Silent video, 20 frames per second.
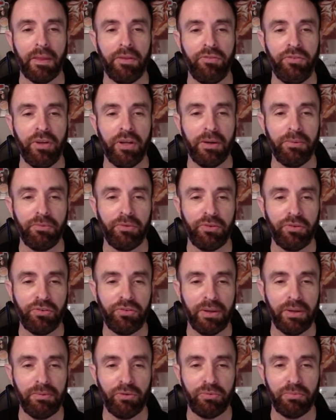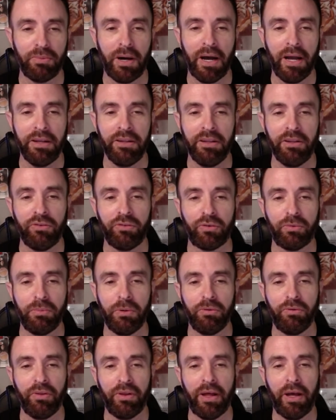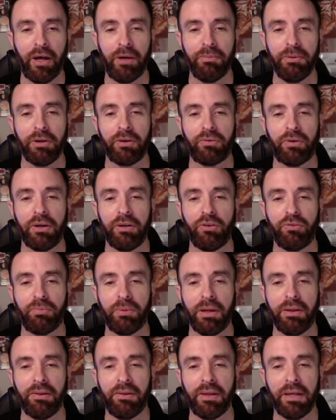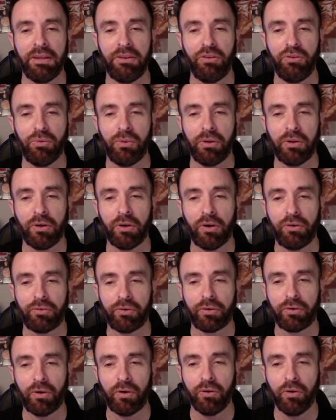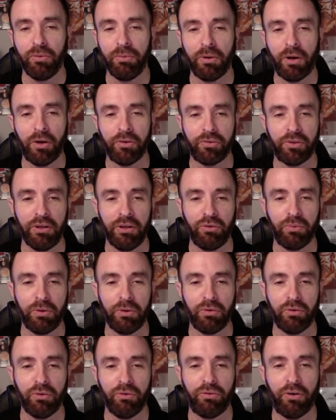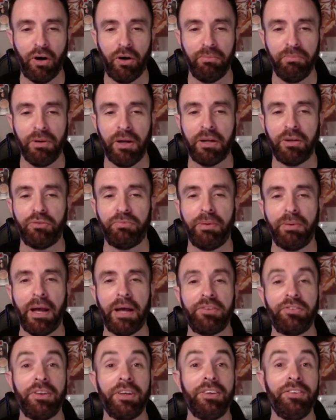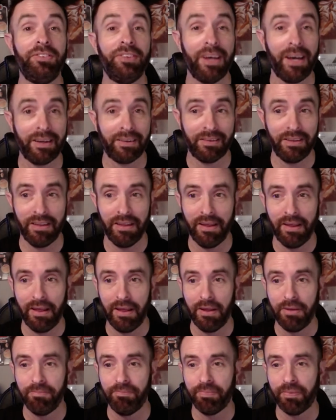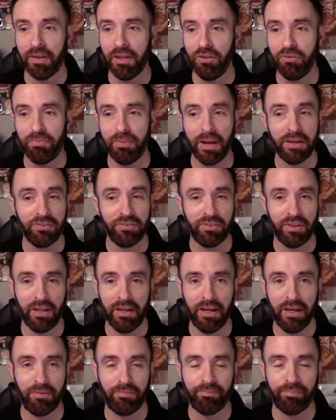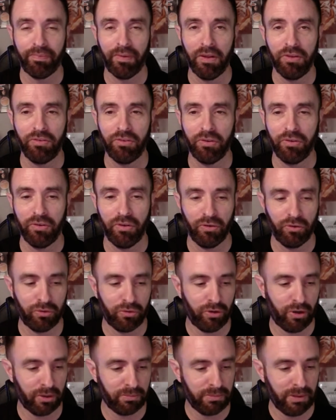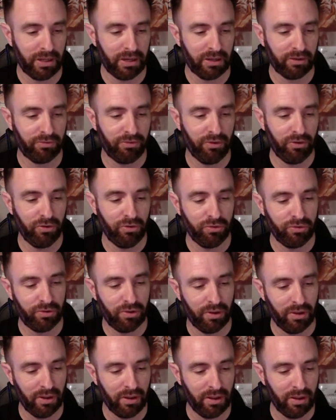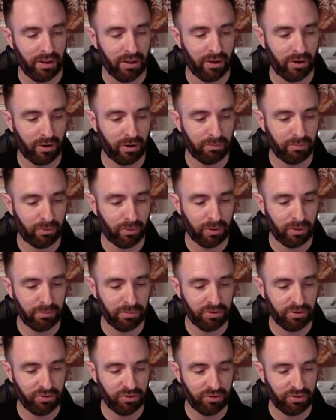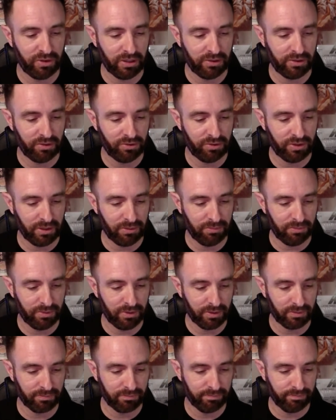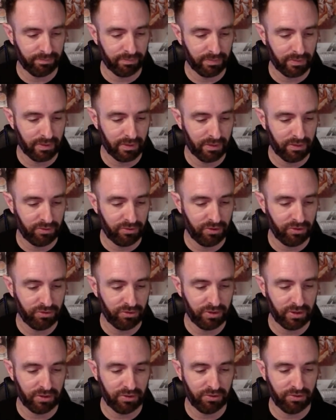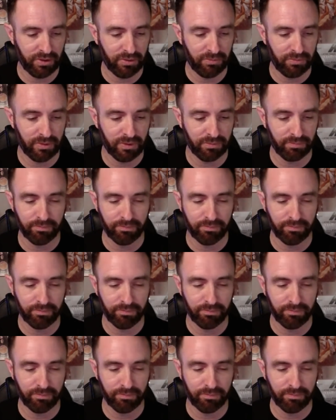Jim's is the same as mine. Din's removal of the helmet. Great display of the lengths he's willing to go for Grogu, but also that he's willing to evolve beyond his past. Exactly. He's past that now. Those dogmatic views are important, but it's just not the same thing. Just not the same thing.